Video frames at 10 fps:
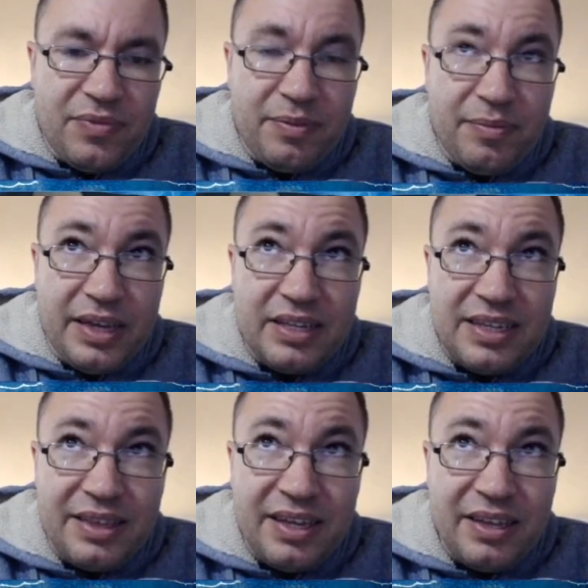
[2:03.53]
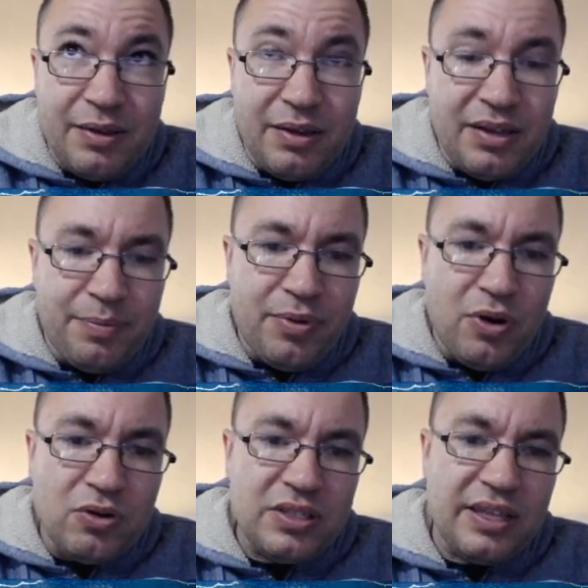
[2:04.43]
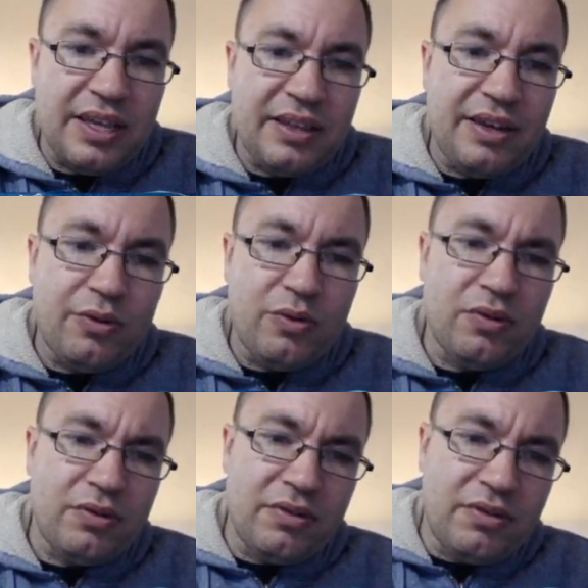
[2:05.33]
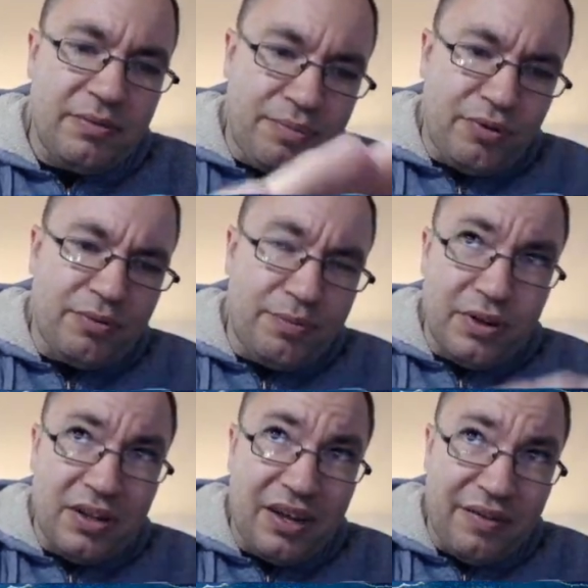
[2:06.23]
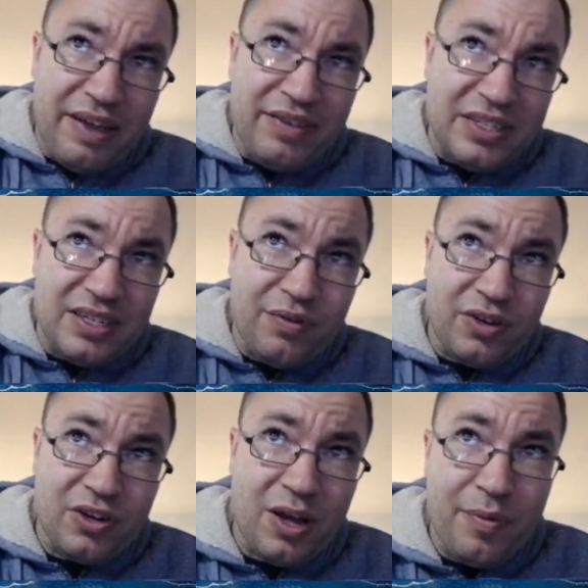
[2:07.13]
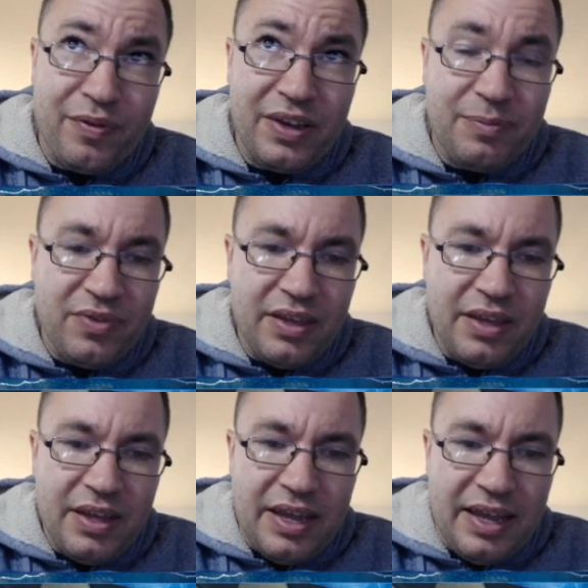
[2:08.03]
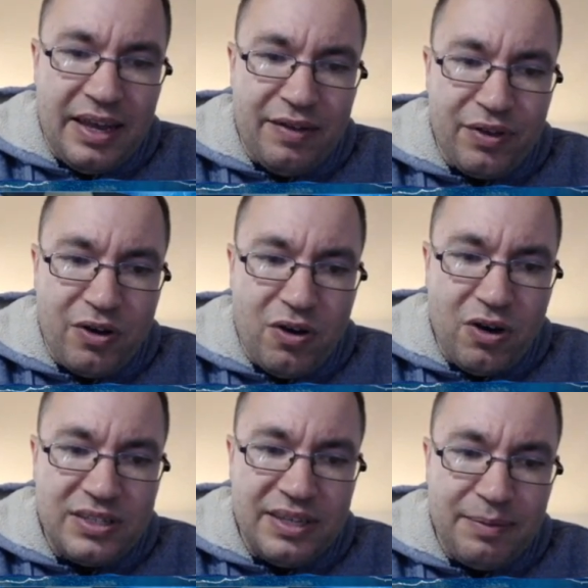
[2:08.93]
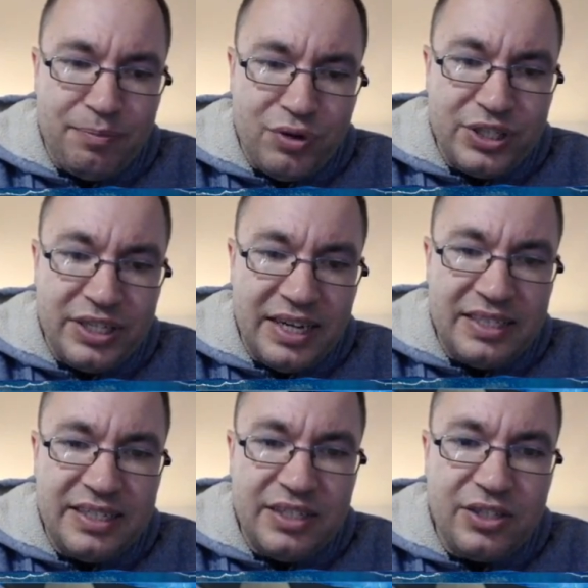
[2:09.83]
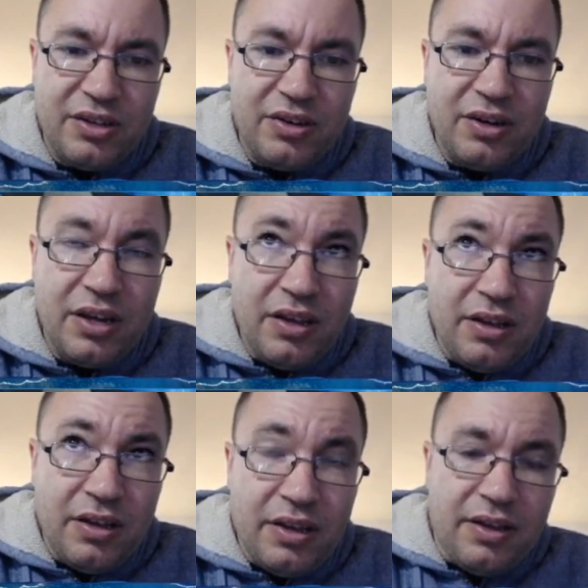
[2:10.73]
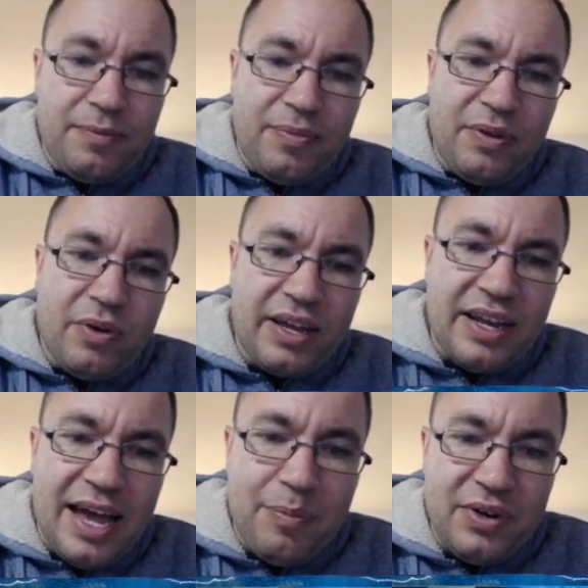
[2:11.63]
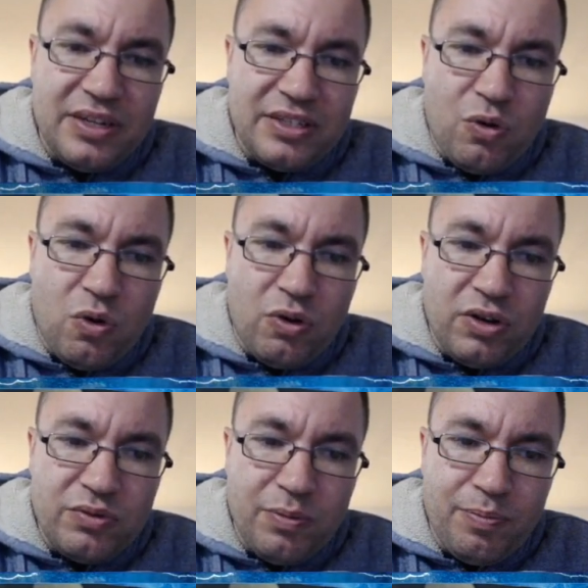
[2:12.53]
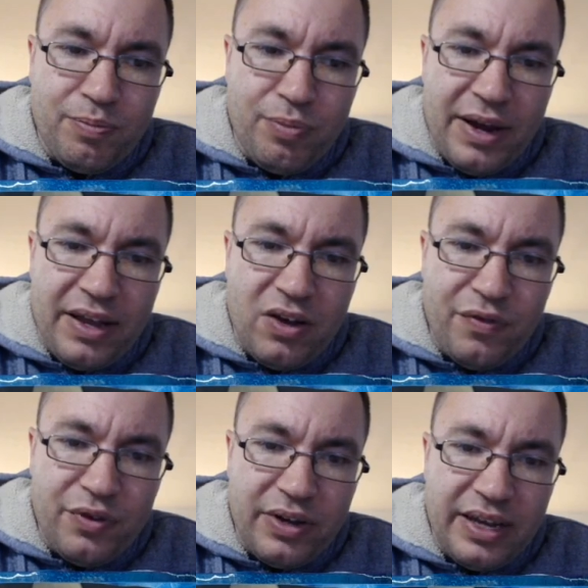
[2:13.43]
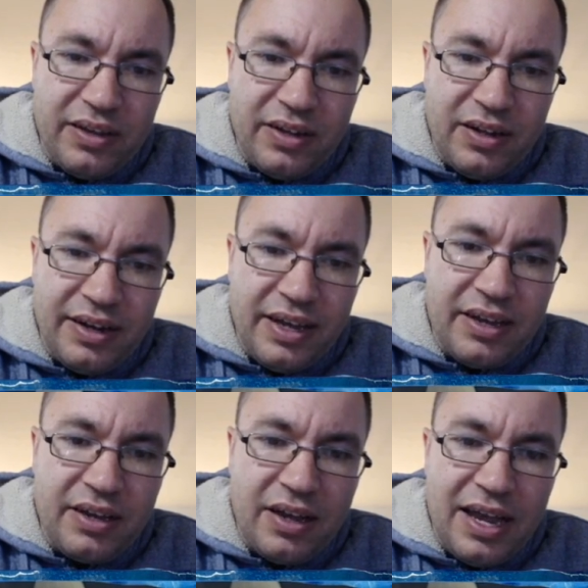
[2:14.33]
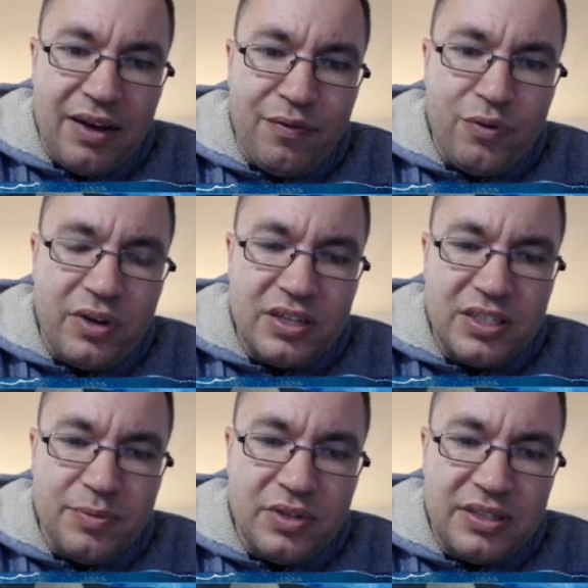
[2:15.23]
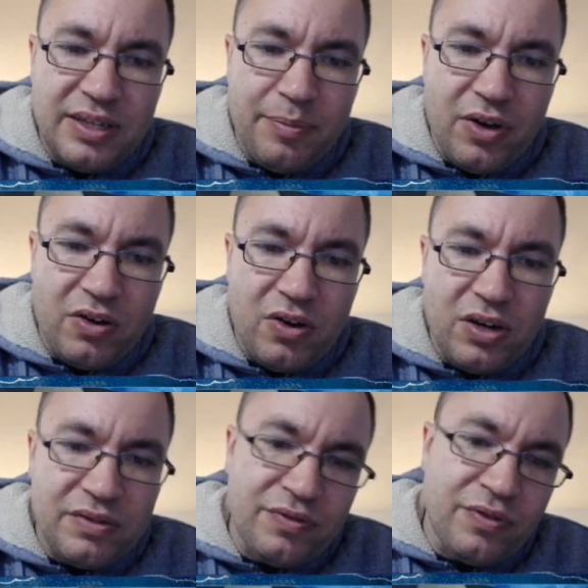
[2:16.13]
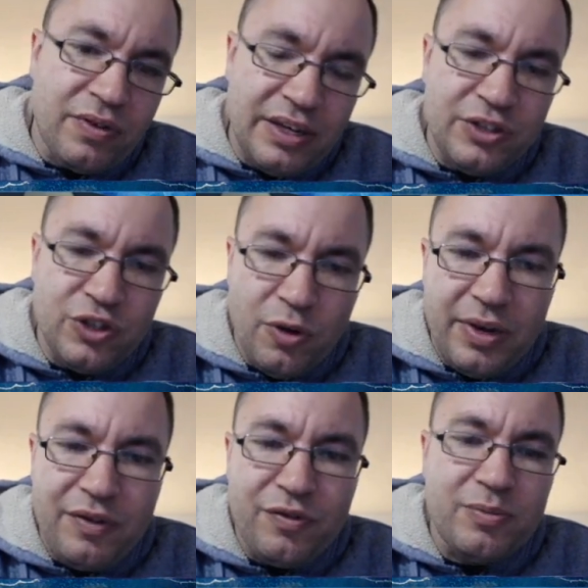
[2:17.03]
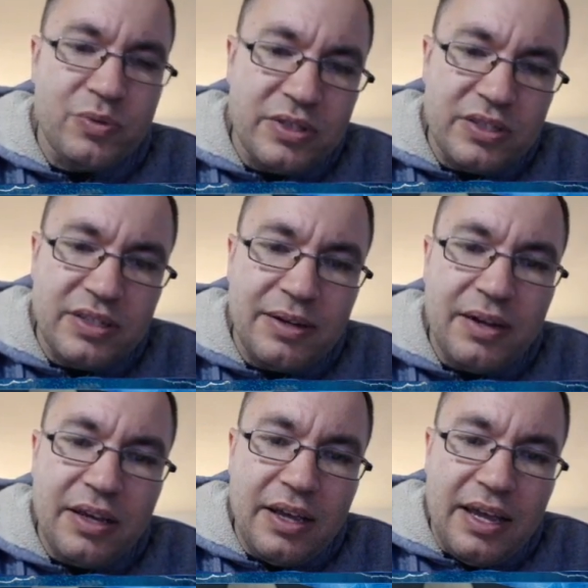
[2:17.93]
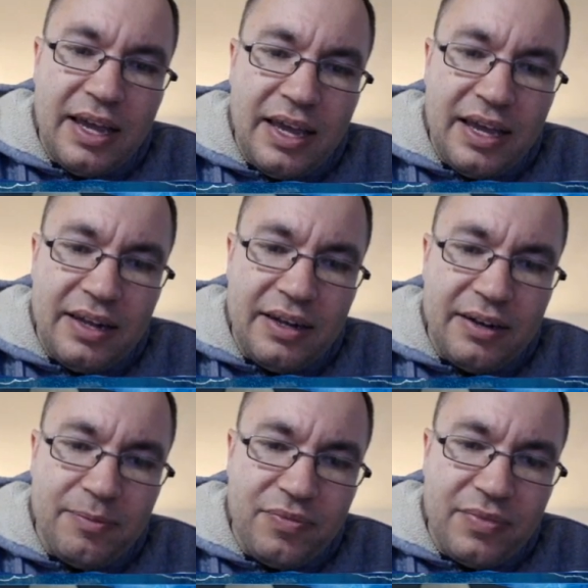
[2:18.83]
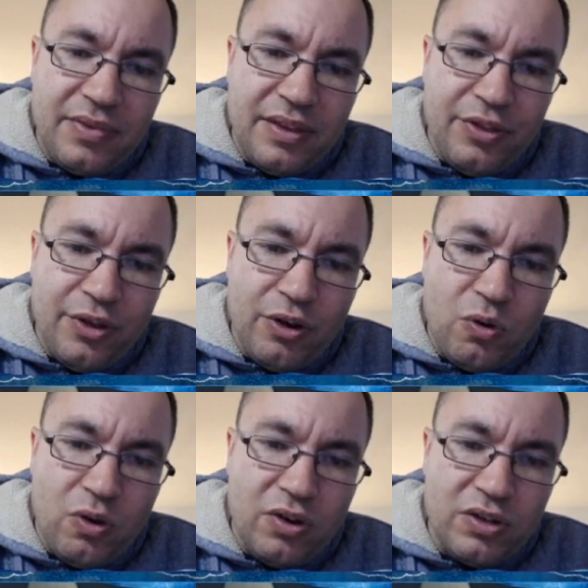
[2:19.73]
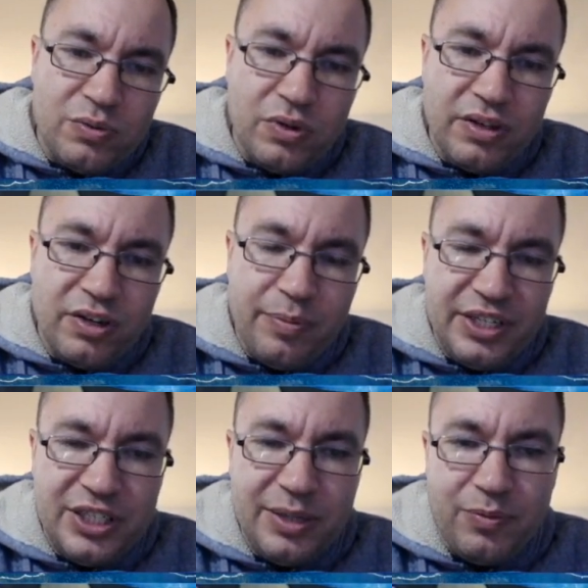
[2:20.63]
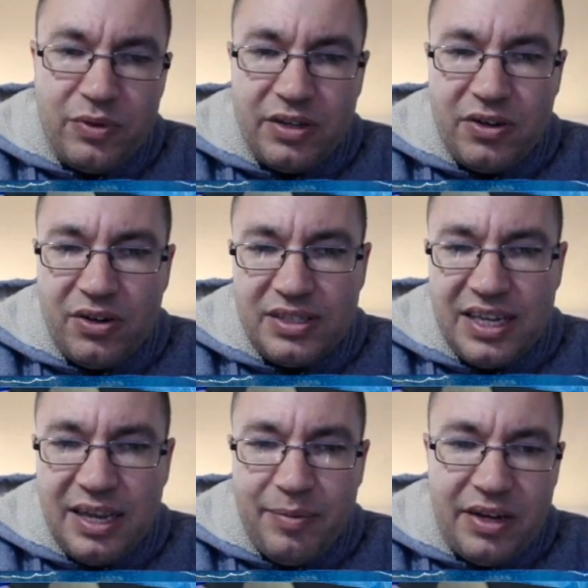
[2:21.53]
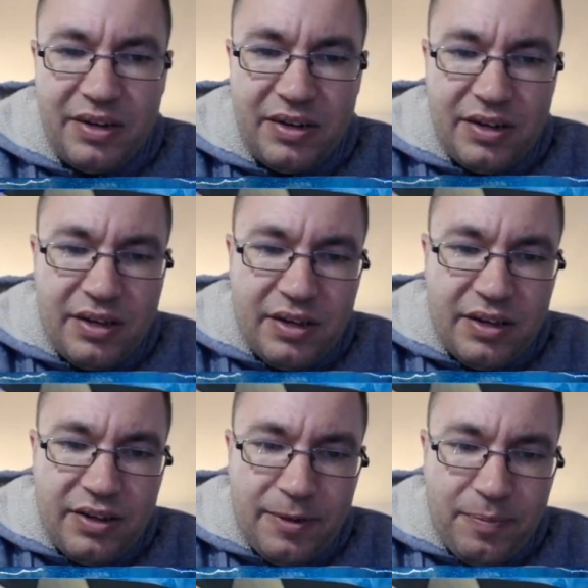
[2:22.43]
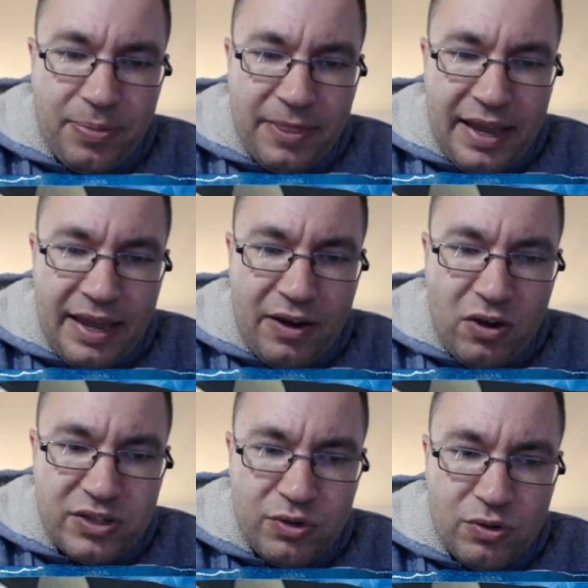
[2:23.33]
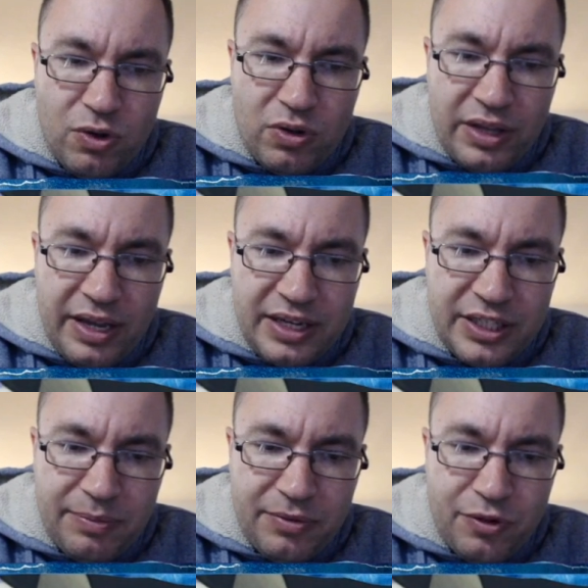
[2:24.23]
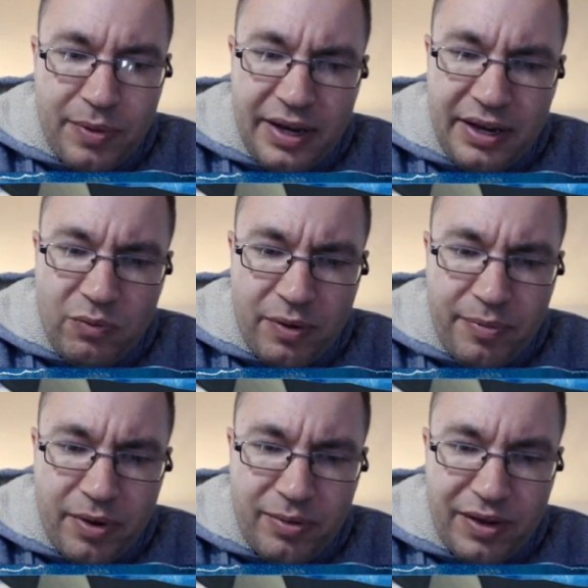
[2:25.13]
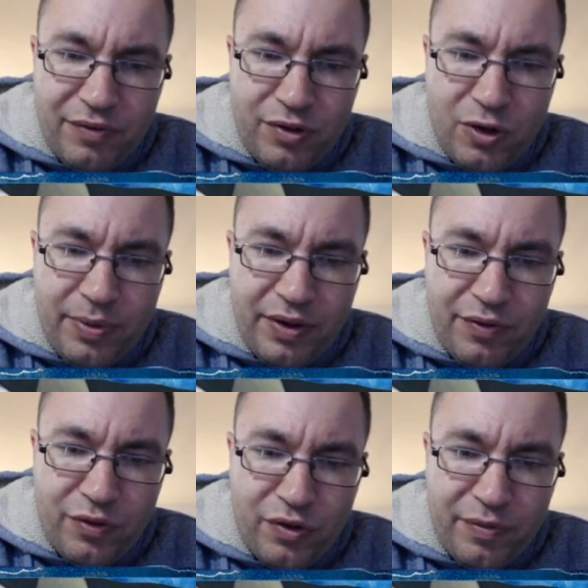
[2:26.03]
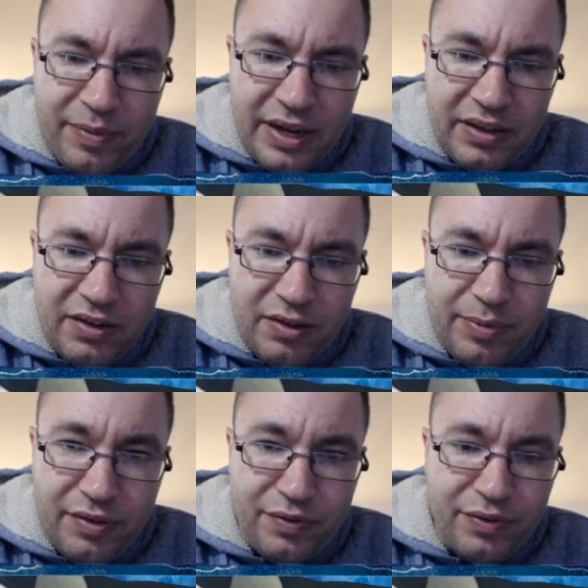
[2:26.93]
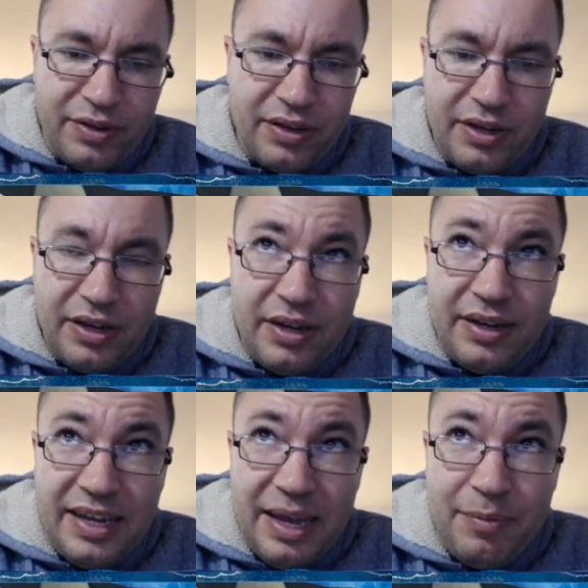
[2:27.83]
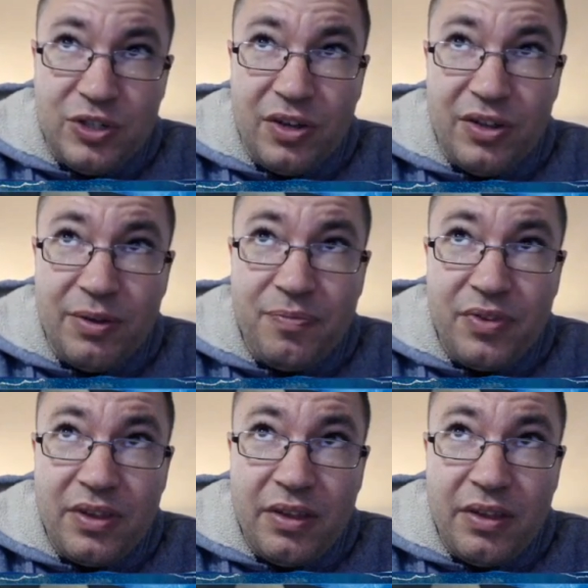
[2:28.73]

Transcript: Because I think in the post they do put a lot of heavy stuff on top of it, and if the cards they push against each other, what can happen is the corners will break off. You'll get a little nick. I had a few customers that bought cards in Germany from Switzerland, and their corners were a little bit chipped when the cards came in. And also locally, I shipped too many in one bubble envelope, and a few of them had a little bit of damage on them.